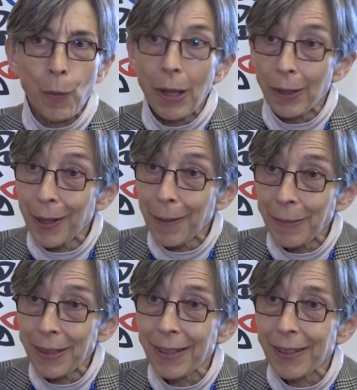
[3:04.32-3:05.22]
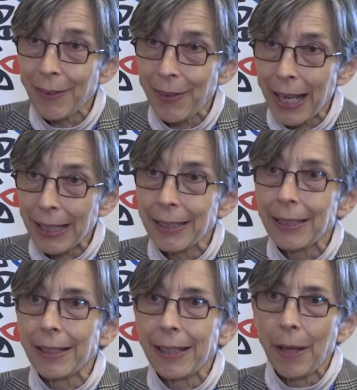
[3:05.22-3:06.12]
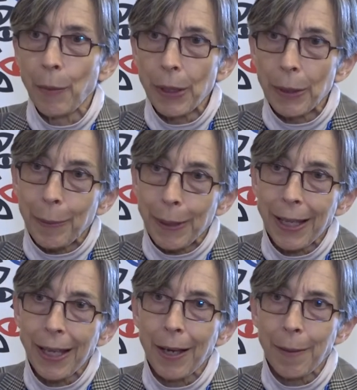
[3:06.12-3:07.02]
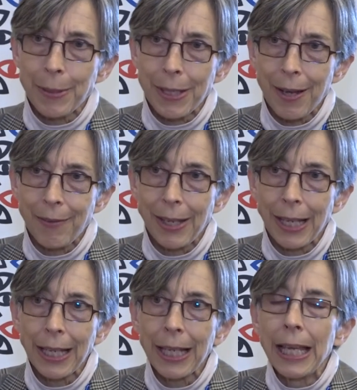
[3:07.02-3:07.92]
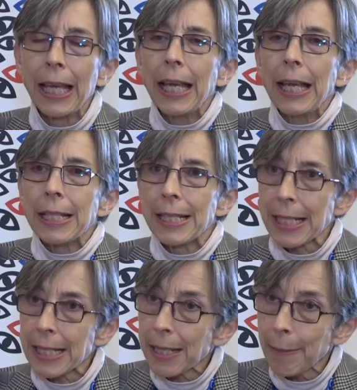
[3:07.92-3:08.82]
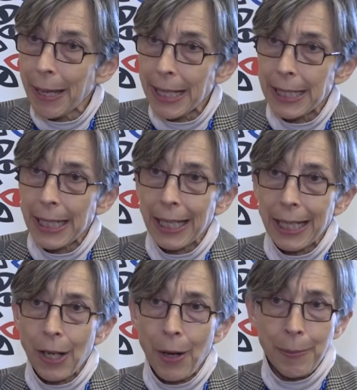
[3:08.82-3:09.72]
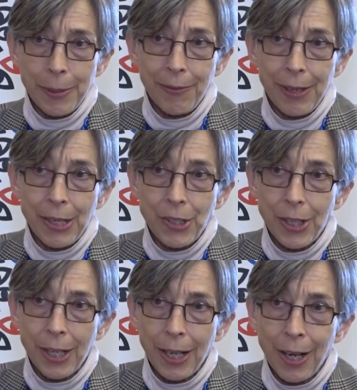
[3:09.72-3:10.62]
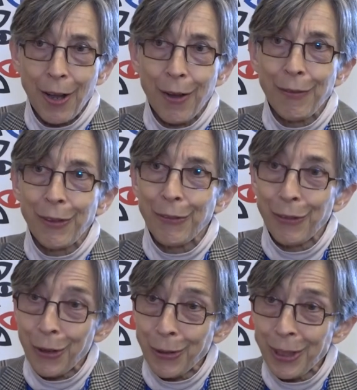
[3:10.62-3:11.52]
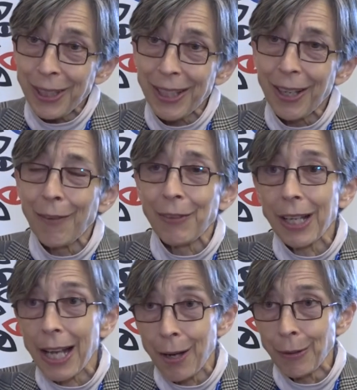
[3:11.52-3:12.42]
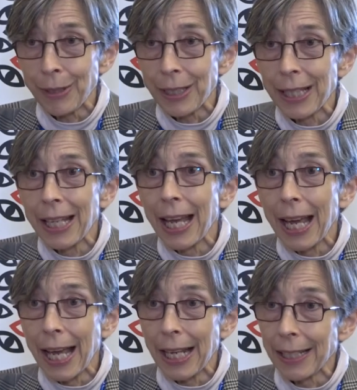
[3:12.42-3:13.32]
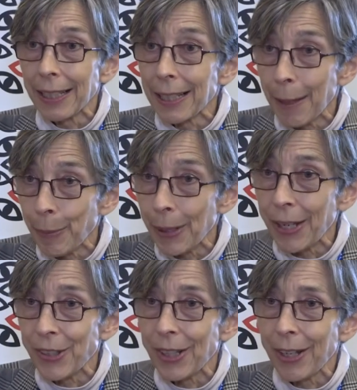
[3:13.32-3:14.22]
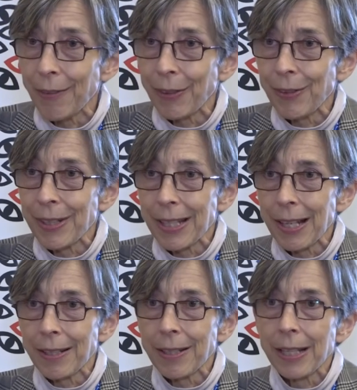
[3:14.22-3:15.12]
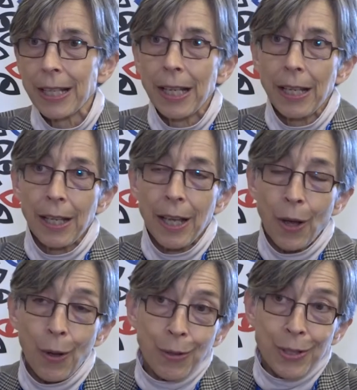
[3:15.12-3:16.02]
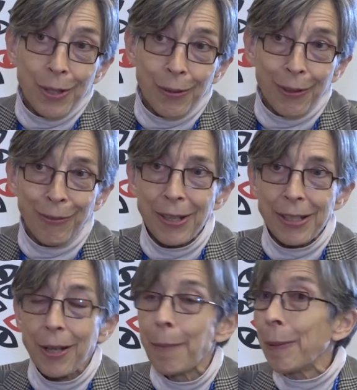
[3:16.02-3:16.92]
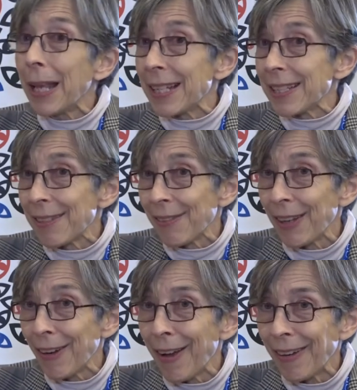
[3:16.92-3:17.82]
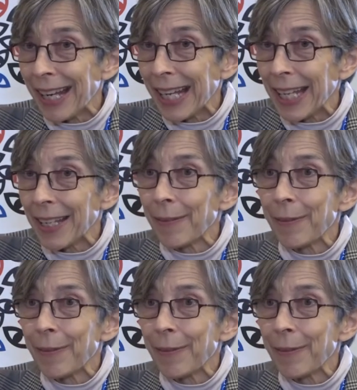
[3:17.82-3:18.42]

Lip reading: welcomed the fact that they will be observing systematic observation of the vote, of the count, and the tabulation of the results. Also the first complaints, if there are any.